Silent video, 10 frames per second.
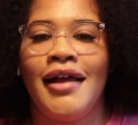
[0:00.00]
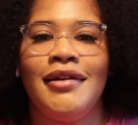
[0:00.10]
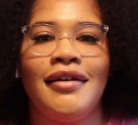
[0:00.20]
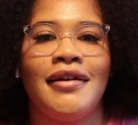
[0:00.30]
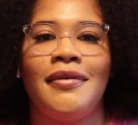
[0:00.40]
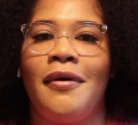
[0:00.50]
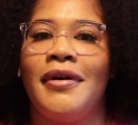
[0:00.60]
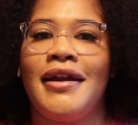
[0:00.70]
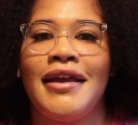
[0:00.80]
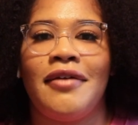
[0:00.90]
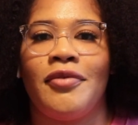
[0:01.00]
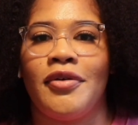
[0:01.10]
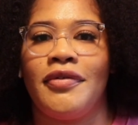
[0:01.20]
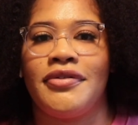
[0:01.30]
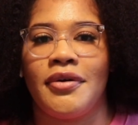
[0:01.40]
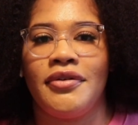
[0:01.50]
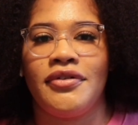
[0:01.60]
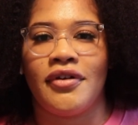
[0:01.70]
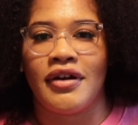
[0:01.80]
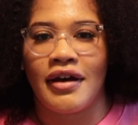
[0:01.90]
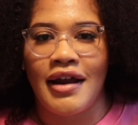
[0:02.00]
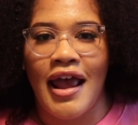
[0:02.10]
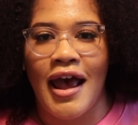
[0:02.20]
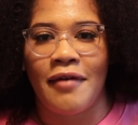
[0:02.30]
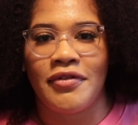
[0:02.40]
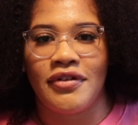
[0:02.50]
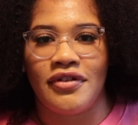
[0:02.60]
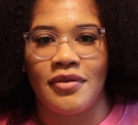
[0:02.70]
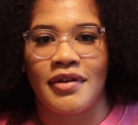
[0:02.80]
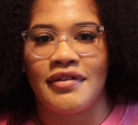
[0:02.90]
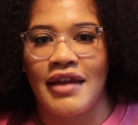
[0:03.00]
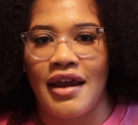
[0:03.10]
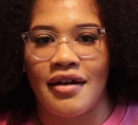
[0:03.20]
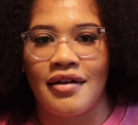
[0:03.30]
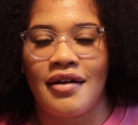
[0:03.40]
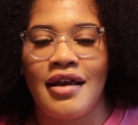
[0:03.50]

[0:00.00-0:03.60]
Look, in order to get real results, you're gonna have to do it scared.